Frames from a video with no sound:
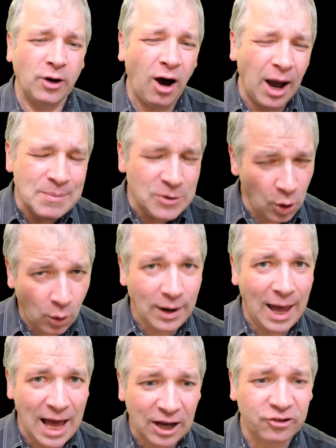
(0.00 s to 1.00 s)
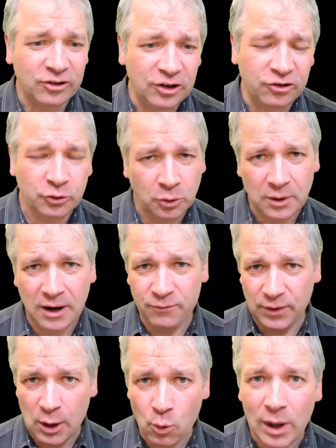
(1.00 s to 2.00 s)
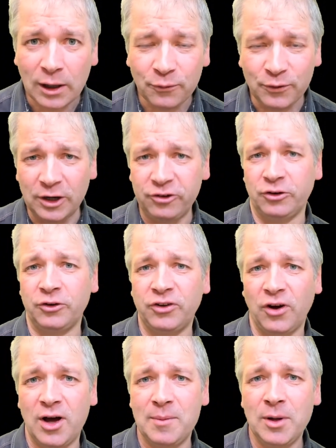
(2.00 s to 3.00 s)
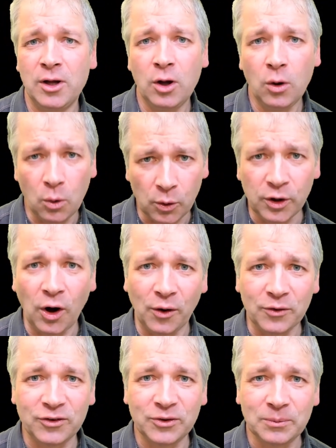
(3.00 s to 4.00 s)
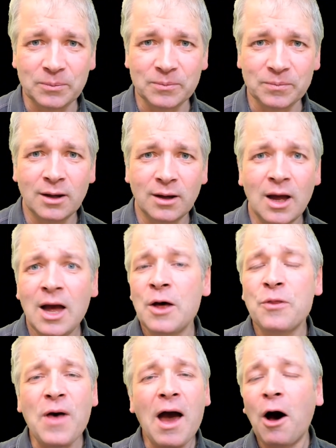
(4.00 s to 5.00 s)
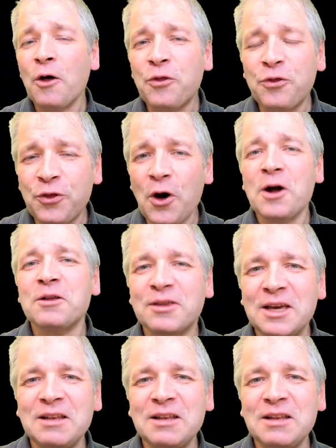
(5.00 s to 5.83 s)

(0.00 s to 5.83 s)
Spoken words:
I'm not actually sure if they will finish on time or not. There are 30